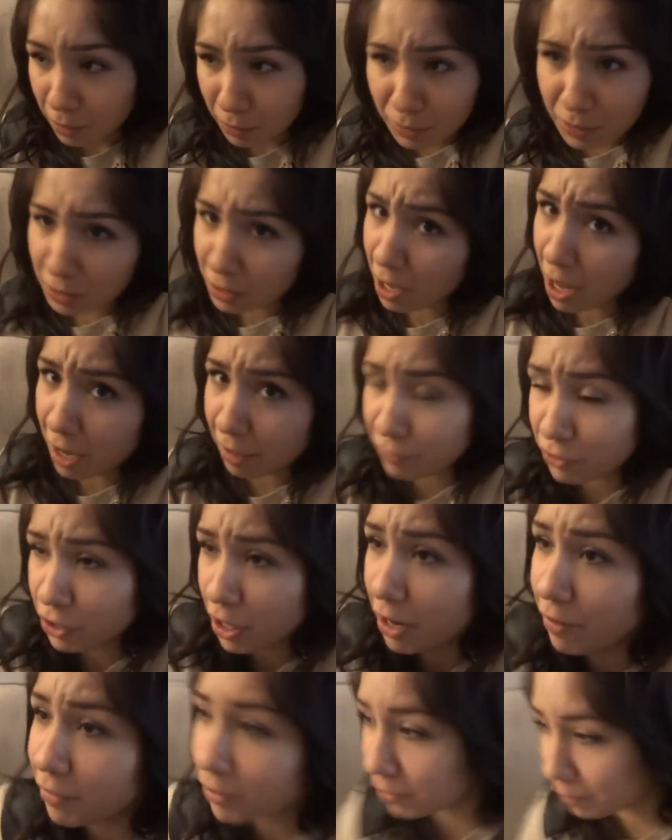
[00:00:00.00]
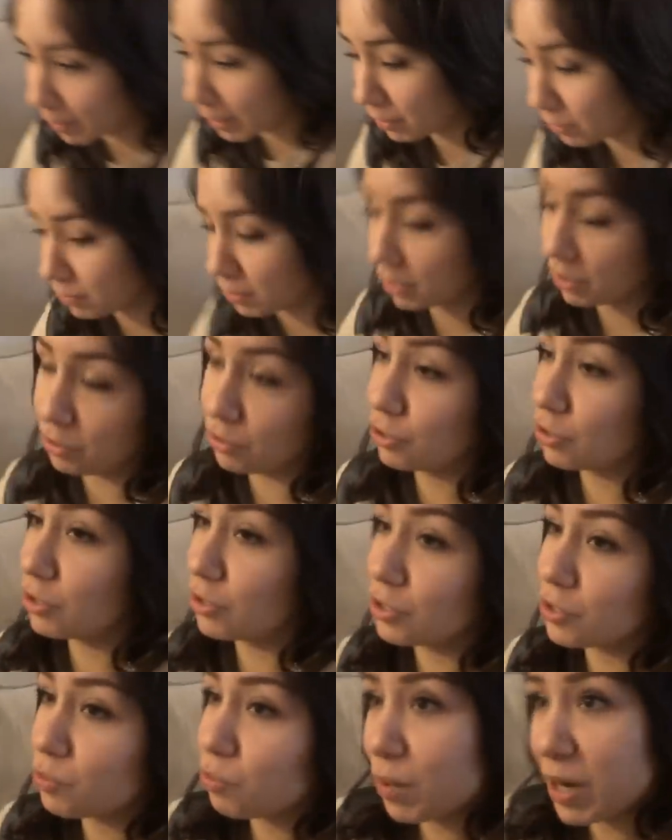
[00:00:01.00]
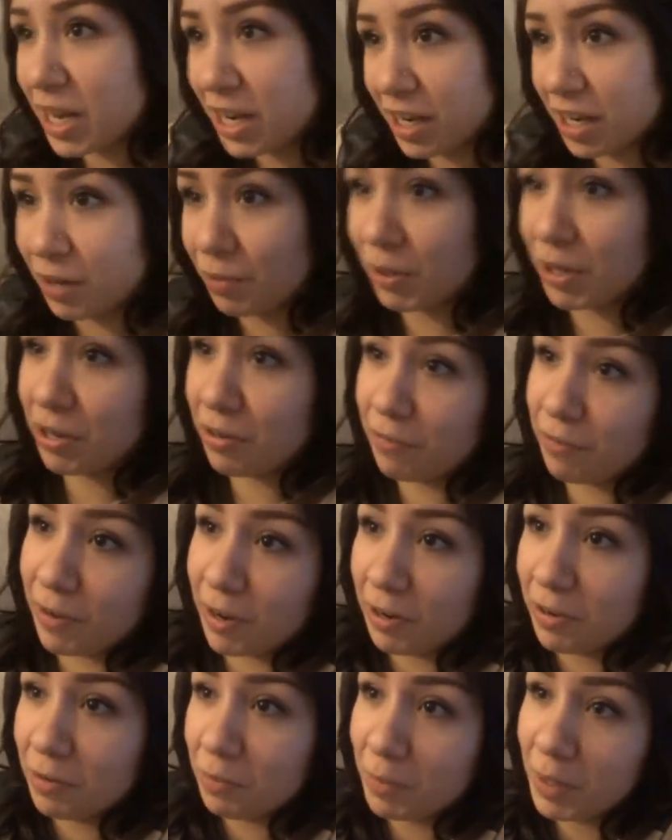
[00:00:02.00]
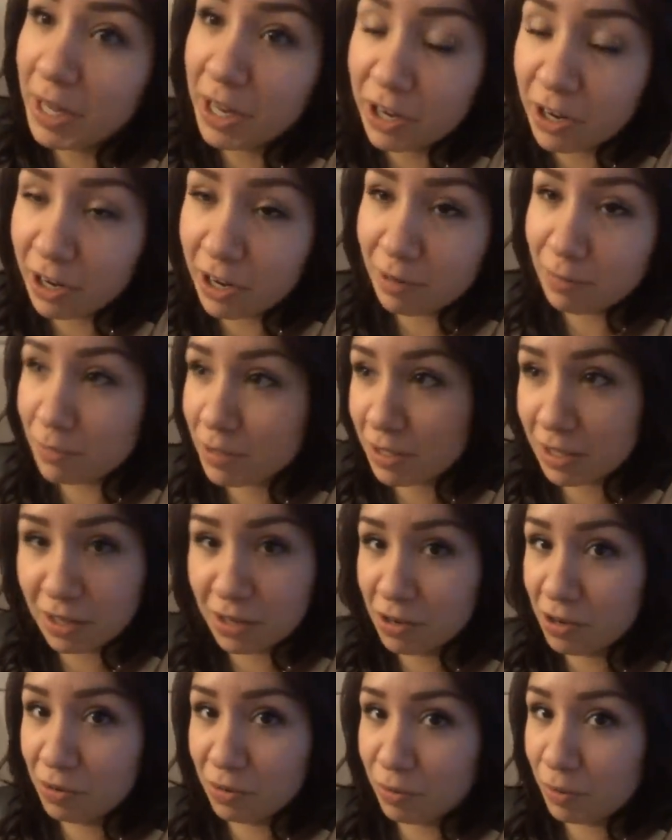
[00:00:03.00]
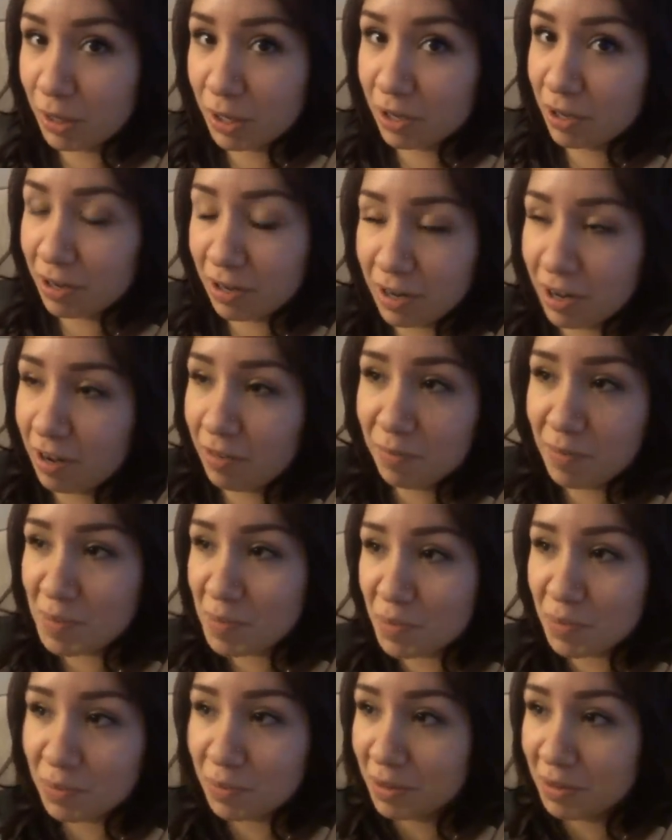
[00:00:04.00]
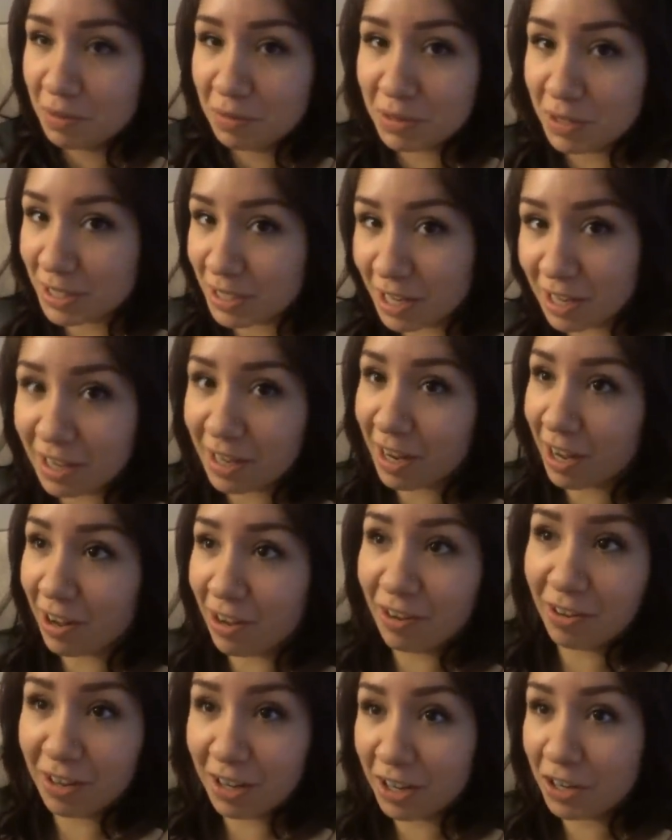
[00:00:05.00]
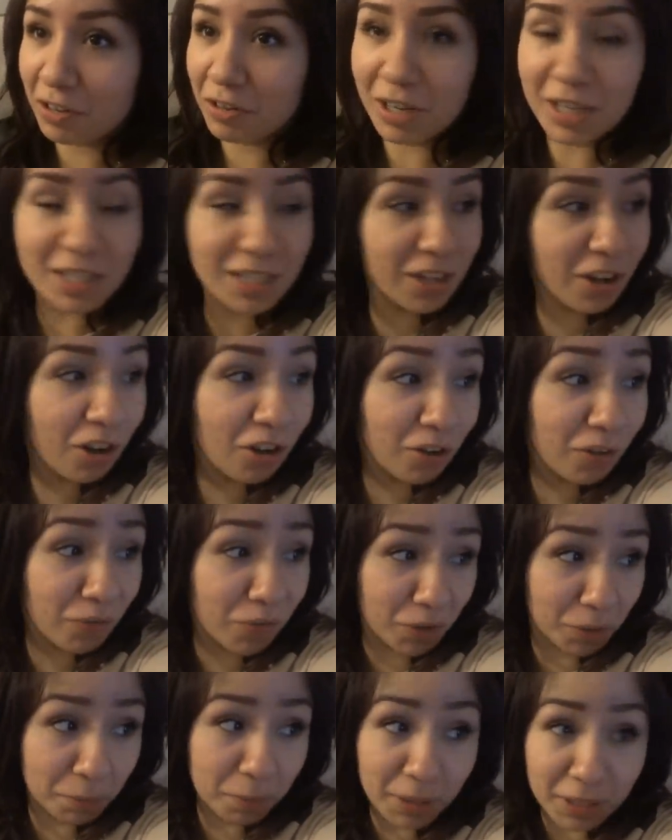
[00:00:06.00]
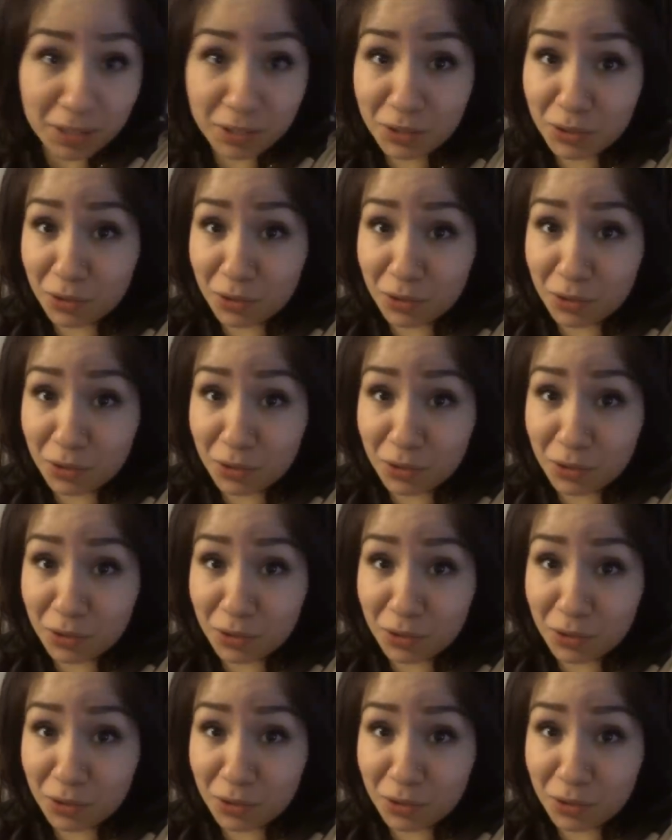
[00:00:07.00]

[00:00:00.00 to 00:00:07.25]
There was a lot of traffic. Michael's like, you should have just waited. We could have found them later. And I'm just like, no, we couldn't have people. They were selling out like crazy all over the place.